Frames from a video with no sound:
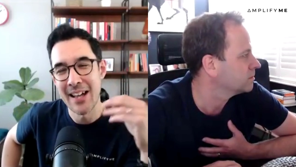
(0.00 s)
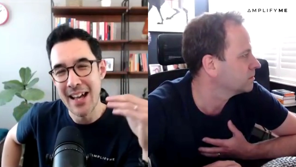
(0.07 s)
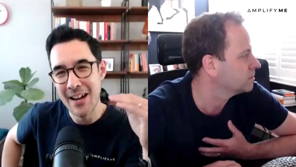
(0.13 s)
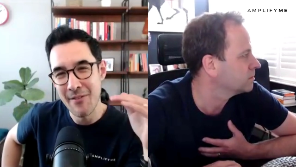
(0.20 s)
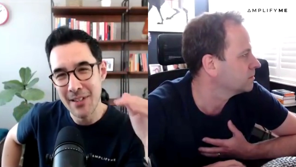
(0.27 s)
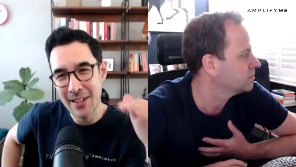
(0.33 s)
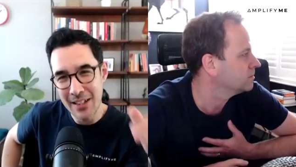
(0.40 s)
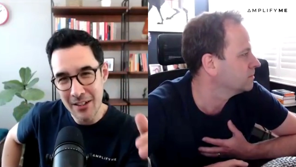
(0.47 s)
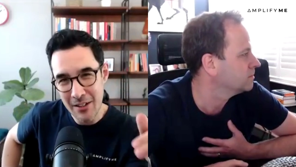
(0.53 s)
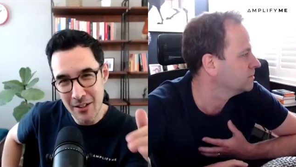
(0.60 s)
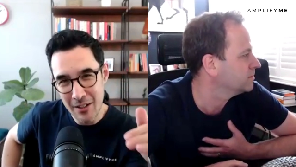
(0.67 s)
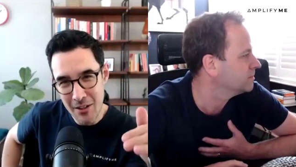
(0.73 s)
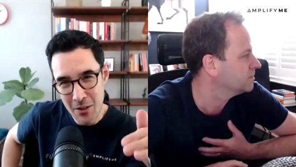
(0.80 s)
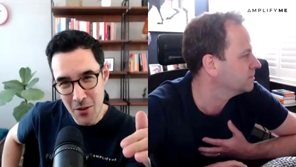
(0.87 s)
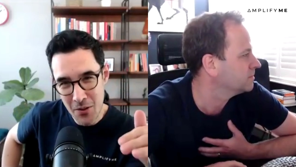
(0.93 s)
Speaker 1: everything that
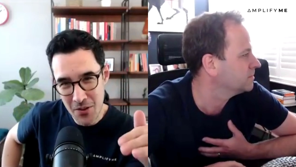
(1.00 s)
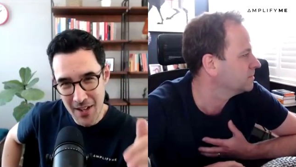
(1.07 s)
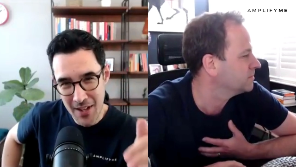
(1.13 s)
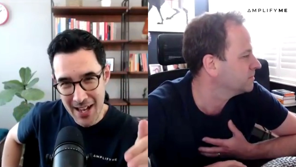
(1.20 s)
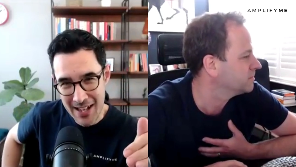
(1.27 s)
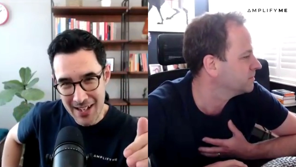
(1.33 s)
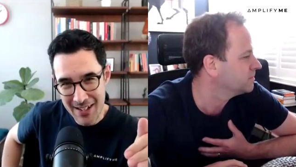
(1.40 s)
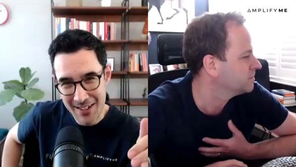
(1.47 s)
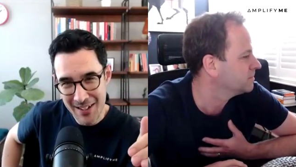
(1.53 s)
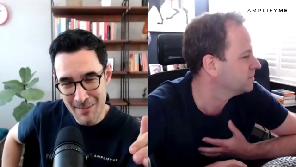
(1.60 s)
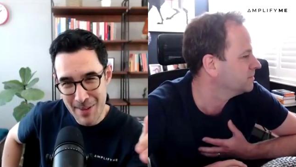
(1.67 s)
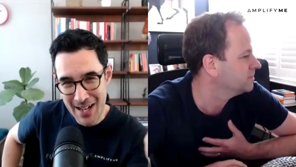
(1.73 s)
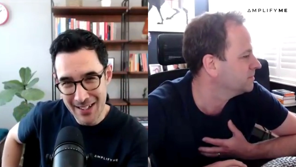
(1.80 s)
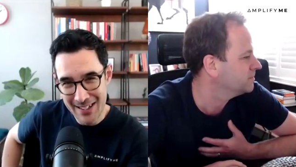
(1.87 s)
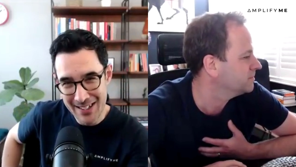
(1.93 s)
you said
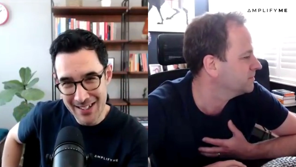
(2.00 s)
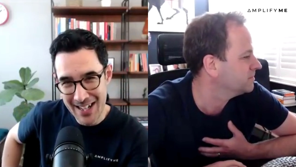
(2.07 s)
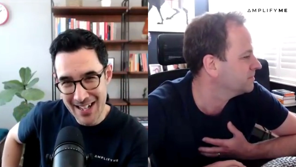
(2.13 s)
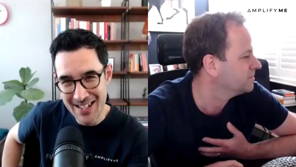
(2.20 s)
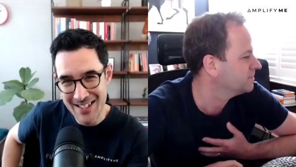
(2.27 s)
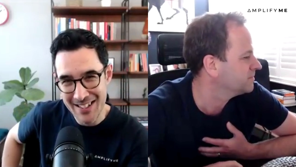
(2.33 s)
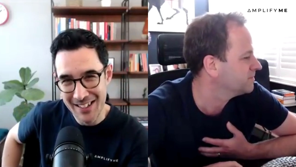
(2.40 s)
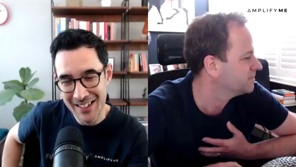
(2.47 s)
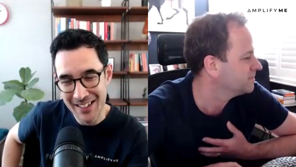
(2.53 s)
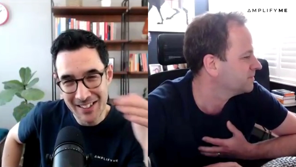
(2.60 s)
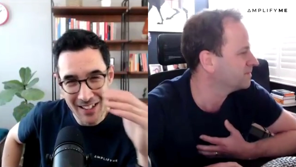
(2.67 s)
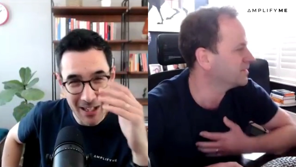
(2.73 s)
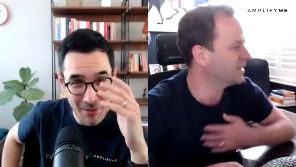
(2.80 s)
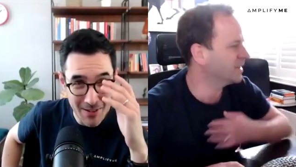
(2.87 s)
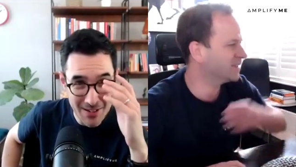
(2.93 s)
about mm. the data
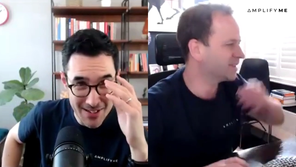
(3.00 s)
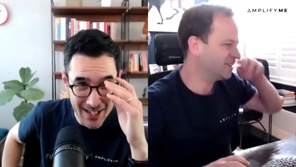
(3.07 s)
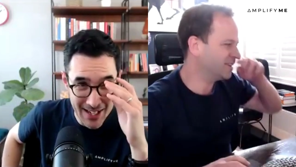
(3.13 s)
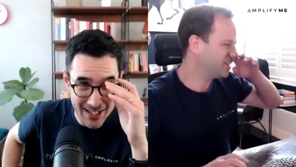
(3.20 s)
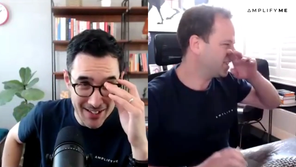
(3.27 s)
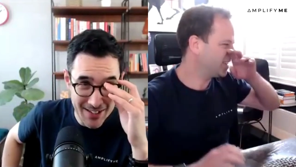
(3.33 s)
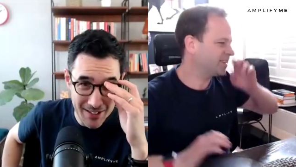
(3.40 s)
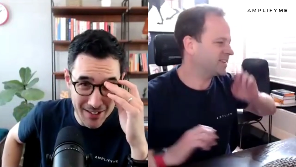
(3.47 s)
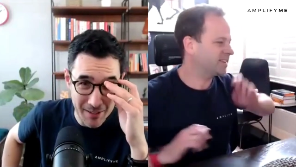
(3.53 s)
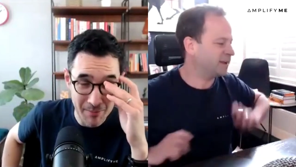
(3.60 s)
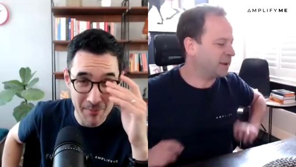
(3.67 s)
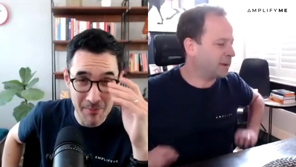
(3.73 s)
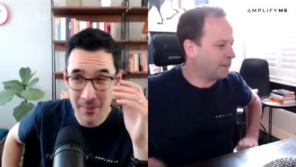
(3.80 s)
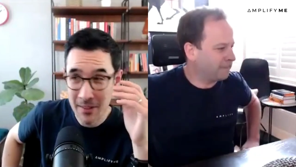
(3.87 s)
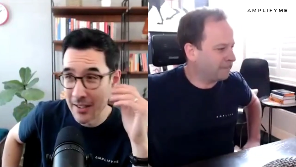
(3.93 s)
i was saying to
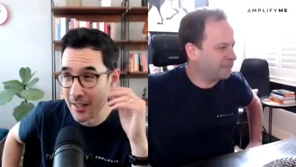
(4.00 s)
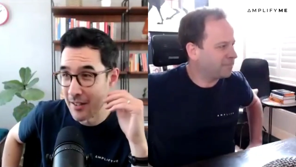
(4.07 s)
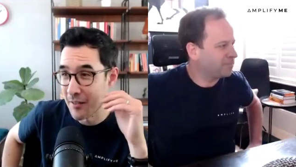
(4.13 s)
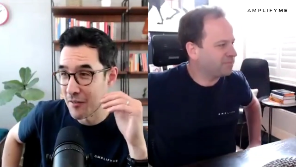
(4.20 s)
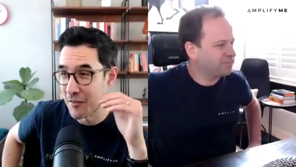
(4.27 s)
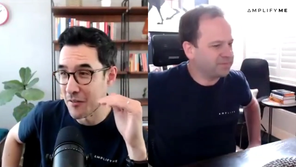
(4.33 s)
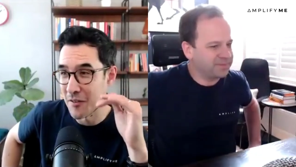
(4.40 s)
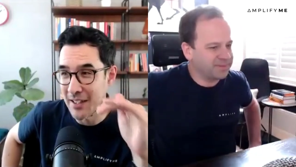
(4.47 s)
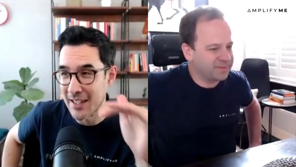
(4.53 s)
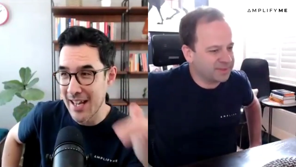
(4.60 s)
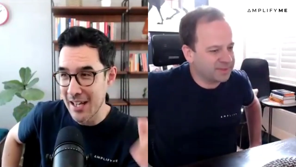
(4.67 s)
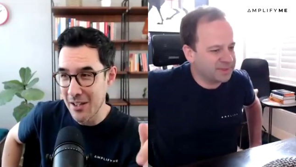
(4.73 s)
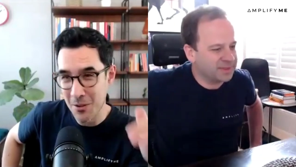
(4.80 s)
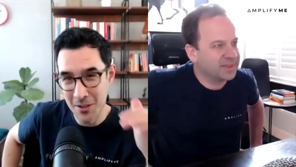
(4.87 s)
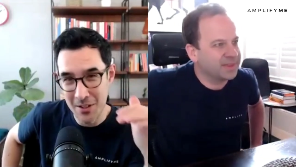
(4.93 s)
them
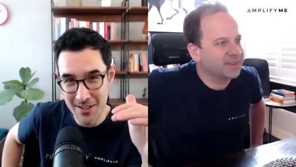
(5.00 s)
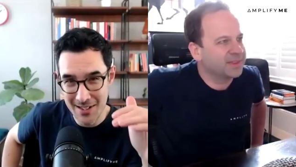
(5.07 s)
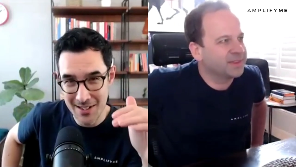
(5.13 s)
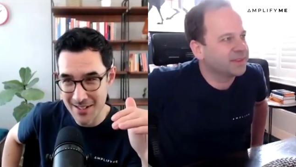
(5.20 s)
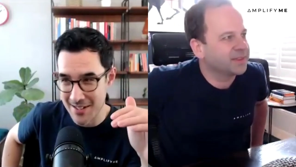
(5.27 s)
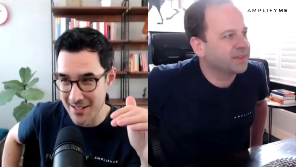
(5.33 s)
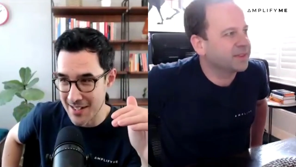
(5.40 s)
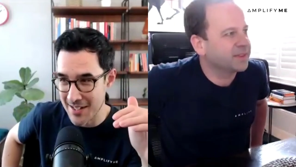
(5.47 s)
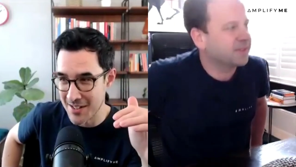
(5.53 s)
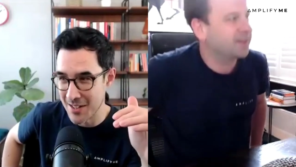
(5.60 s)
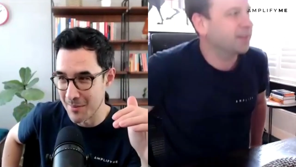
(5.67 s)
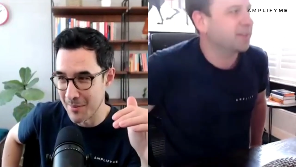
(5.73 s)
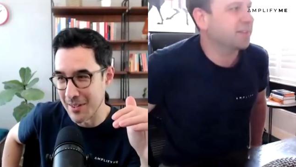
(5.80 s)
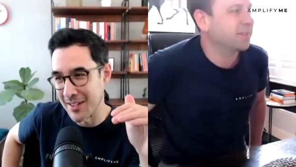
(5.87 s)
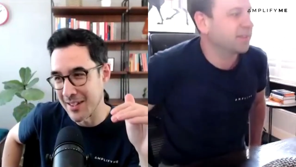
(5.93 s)
forget your consensus
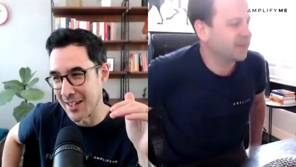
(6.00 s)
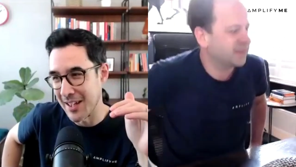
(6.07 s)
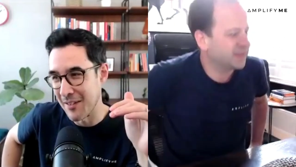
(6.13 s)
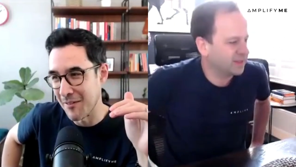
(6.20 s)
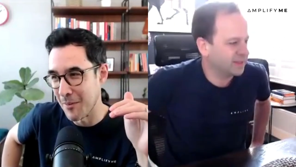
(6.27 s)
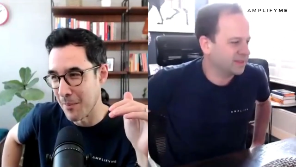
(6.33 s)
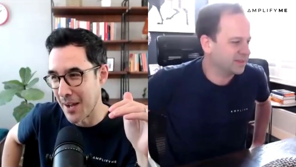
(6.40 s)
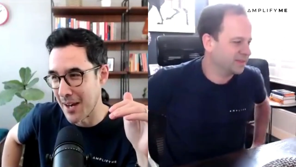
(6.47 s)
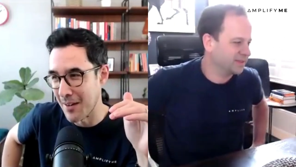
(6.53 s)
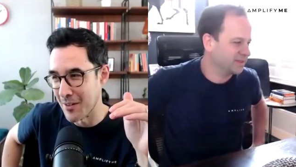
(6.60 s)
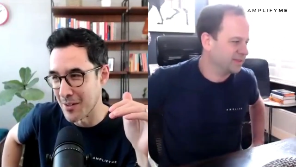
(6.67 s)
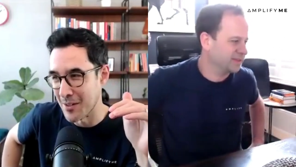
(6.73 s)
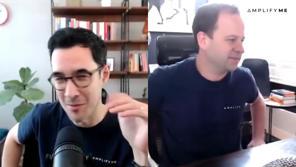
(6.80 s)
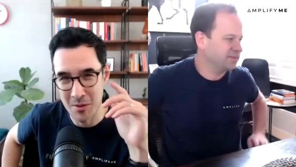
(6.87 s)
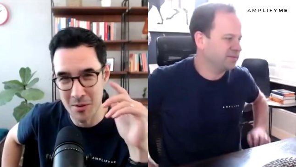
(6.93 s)
estimate today for
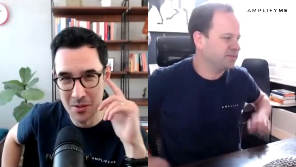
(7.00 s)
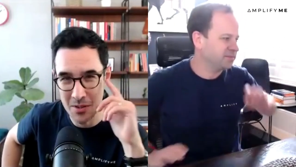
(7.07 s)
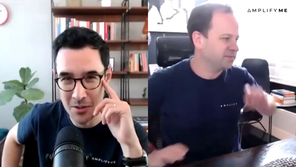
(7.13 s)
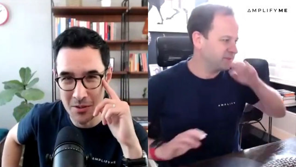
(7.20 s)
payrolls which was